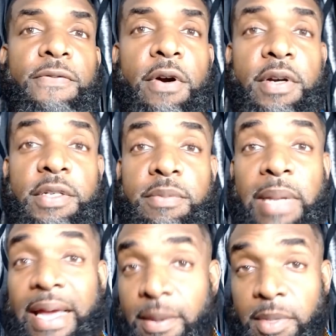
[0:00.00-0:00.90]
As far
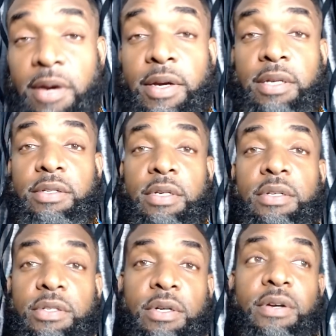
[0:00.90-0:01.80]
as Black
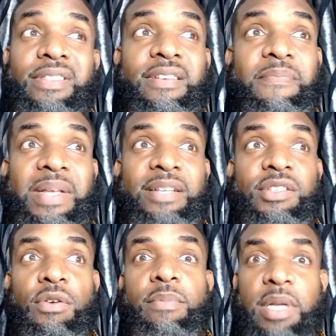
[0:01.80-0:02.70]
Americans are concerned, there have
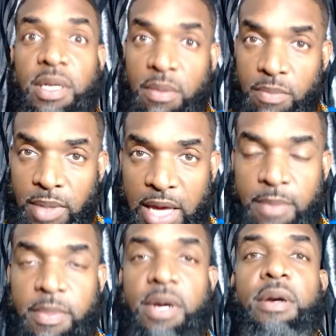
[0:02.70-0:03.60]
been so many
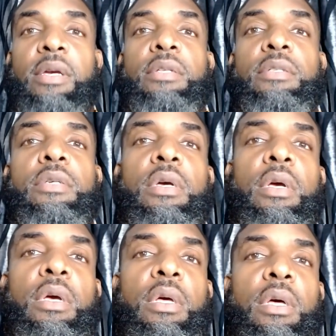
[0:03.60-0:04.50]
Black Americans
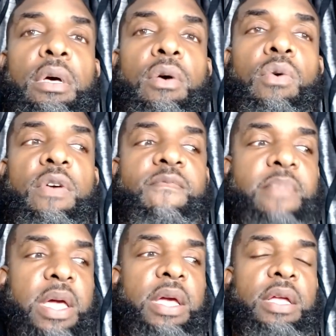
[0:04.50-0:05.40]
who
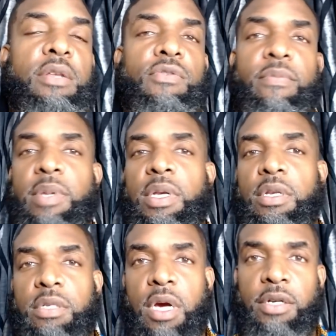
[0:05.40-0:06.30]
have made
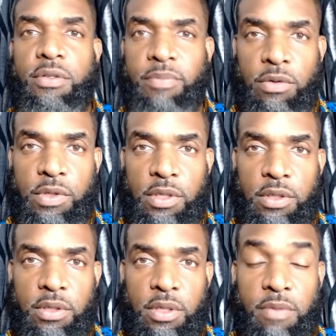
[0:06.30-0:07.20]
tremendous
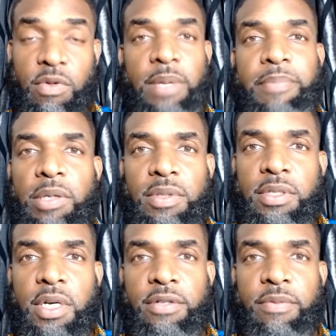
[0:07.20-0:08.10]
contributions and really
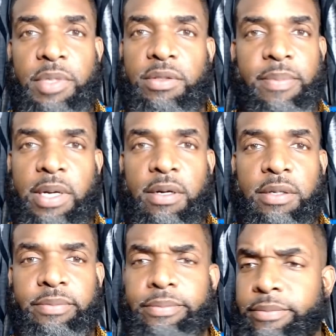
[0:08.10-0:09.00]
built this country, built
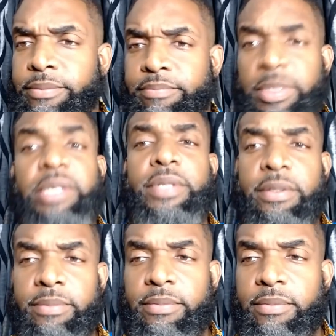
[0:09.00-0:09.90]
America,
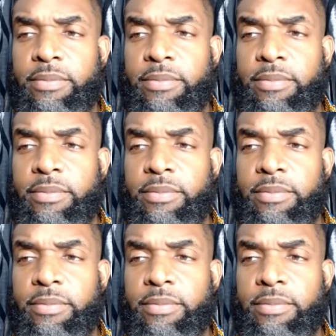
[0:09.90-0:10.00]
built it.